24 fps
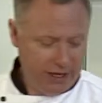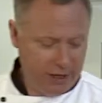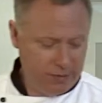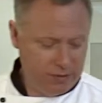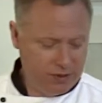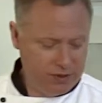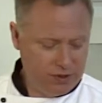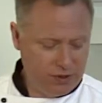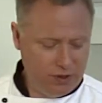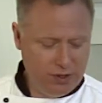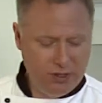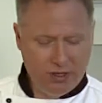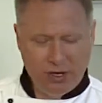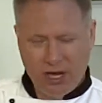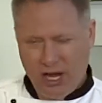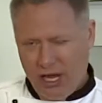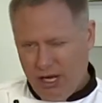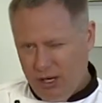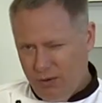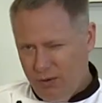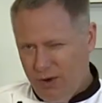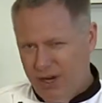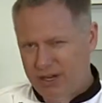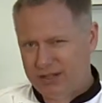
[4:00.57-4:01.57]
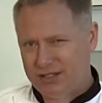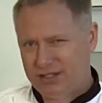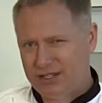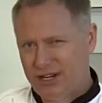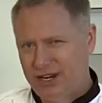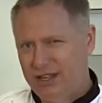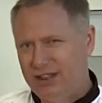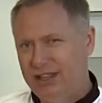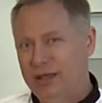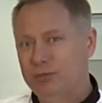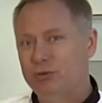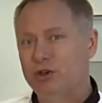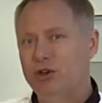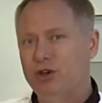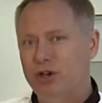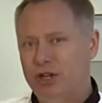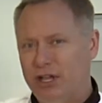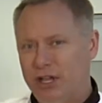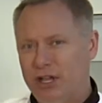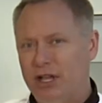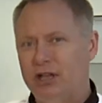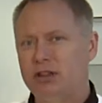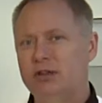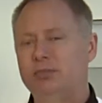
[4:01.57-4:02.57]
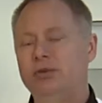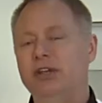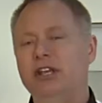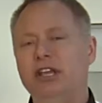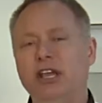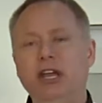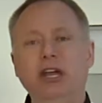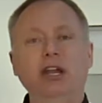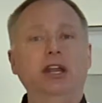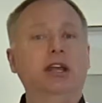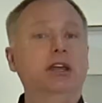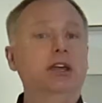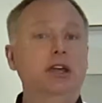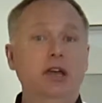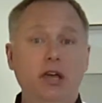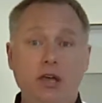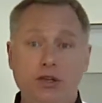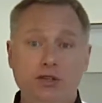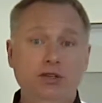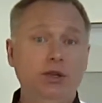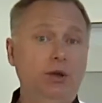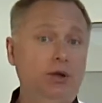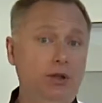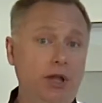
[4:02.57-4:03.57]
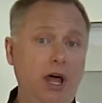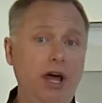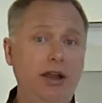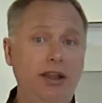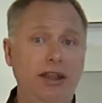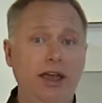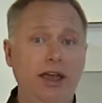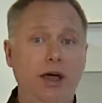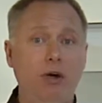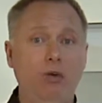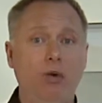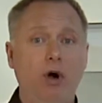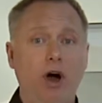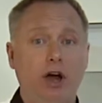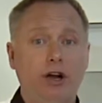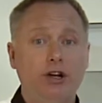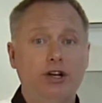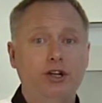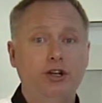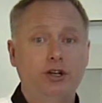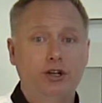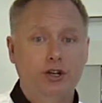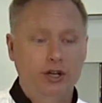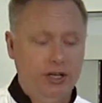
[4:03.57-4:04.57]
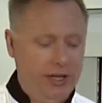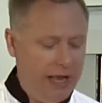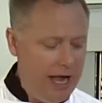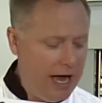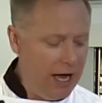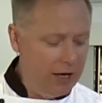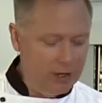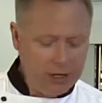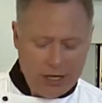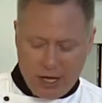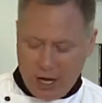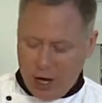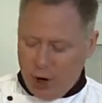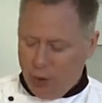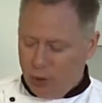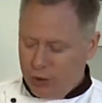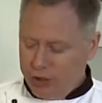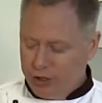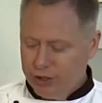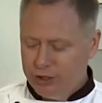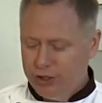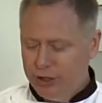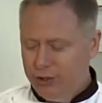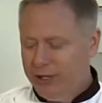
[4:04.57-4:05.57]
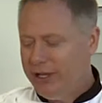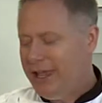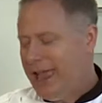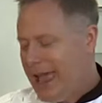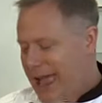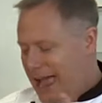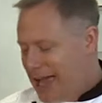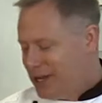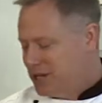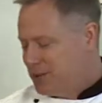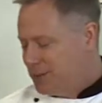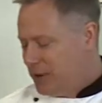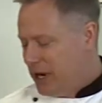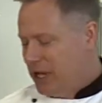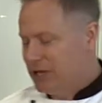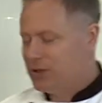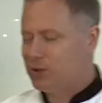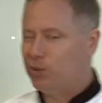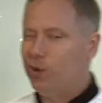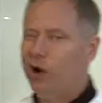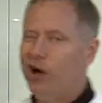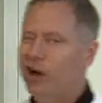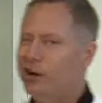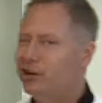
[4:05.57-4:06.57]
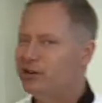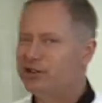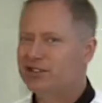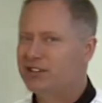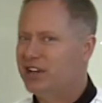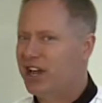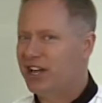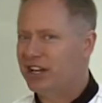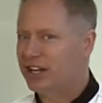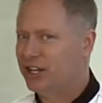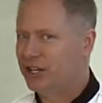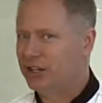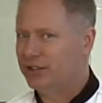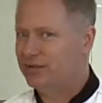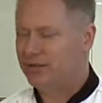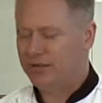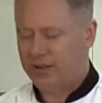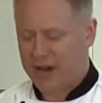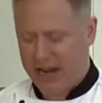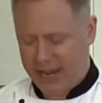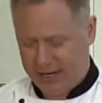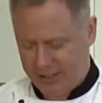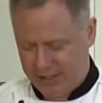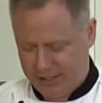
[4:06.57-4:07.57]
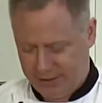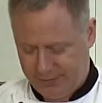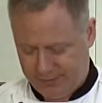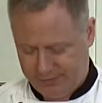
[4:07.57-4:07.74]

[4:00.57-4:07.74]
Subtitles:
them, and so you kind of want to start them cooking at the beginning so a lot of that water can cook out. When you're doing hash browns, water's not a good friend.